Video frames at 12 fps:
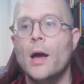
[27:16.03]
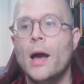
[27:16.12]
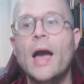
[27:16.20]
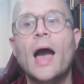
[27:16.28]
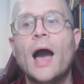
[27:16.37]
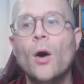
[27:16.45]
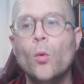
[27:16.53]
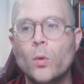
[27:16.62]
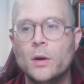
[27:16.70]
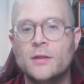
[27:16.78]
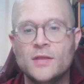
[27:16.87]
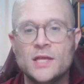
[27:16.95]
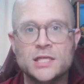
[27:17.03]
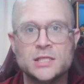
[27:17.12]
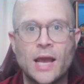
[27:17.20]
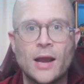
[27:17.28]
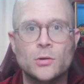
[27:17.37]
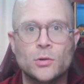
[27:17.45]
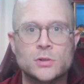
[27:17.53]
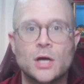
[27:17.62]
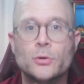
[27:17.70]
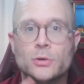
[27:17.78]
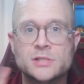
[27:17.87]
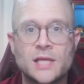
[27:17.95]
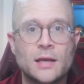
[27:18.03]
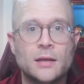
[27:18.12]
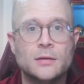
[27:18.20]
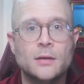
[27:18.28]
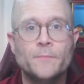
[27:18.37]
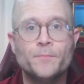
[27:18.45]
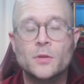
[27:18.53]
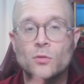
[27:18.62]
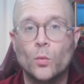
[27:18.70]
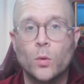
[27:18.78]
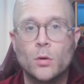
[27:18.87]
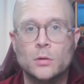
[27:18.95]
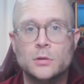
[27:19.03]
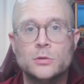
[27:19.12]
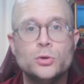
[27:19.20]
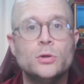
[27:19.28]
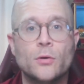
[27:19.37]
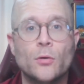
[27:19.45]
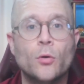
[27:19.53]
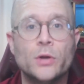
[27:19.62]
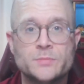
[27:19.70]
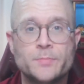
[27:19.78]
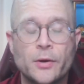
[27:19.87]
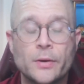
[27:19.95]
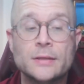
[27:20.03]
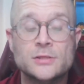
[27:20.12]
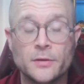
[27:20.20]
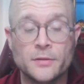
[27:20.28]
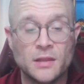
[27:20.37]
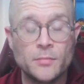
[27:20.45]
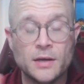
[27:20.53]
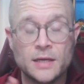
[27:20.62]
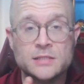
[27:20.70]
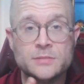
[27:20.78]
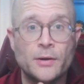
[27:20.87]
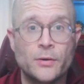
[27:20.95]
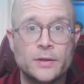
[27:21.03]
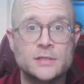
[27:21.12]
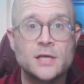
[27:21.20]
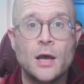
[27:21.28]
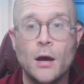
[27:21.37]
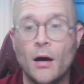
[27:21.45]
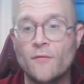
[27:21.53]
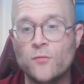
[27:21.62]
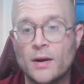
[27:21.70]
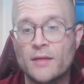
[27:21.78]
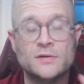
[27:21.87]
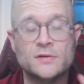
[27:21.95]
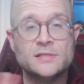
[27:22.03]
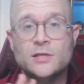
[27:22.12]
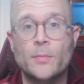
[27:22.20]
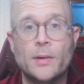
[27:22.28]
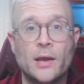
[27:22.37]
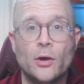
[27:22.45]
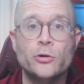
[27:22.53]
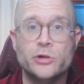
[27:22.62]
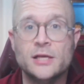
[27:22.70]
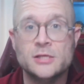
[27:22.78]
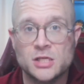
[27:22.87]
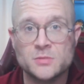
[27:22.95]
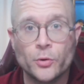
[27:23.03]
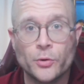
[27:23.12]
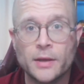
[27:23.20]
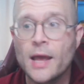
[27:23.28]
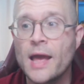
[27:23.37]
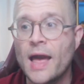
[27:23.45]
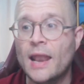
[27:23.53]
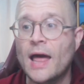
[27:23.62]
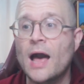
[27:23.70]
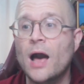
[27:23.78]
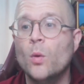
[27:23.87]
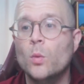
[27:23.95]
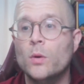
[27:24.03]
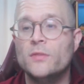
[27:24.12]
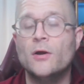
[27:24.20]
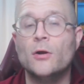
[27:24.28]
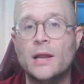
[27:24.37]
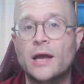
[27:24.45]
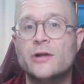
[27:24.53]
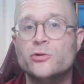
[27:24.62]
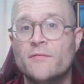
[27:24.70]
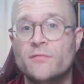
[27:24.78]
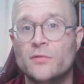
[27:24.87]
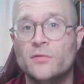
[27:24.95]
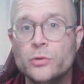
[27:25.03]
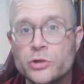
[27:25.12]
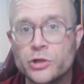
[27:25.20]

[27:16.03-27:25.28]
how would these characters understand the world due to their own experience, due to the limited experience of whatever xenobiology he's exploring? And how would their natural evolution